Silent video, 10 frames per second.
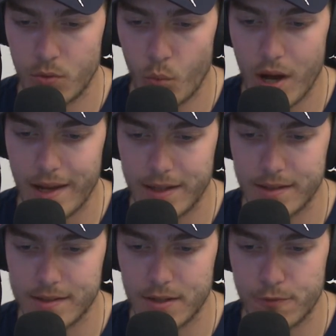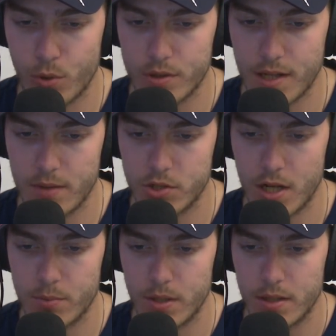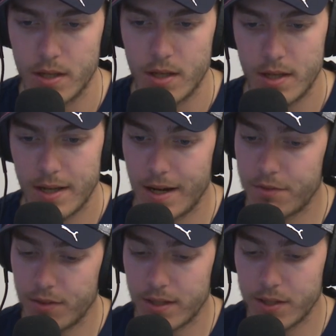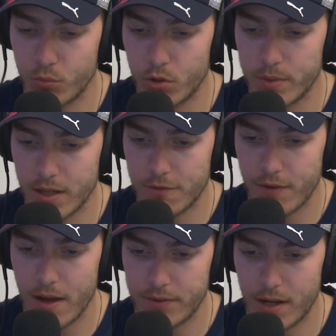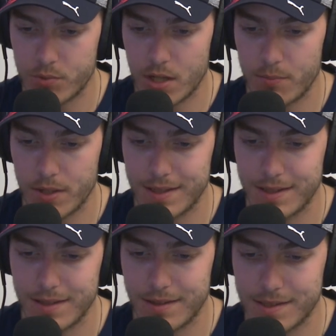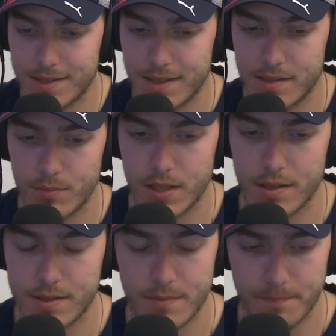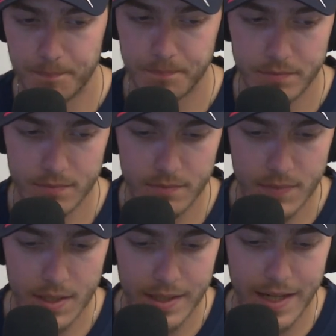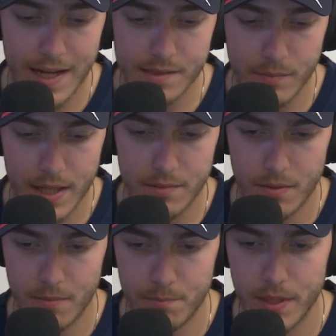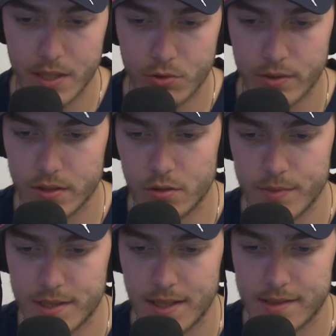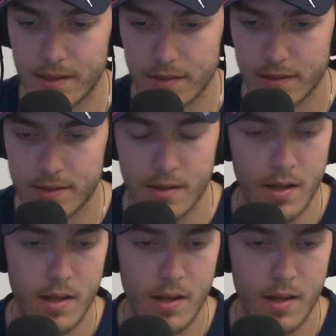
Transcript: why he is a 4-time champion, and I think he will be a 5-time champion at the end of this season because he hasn't made big critical mistakes like this.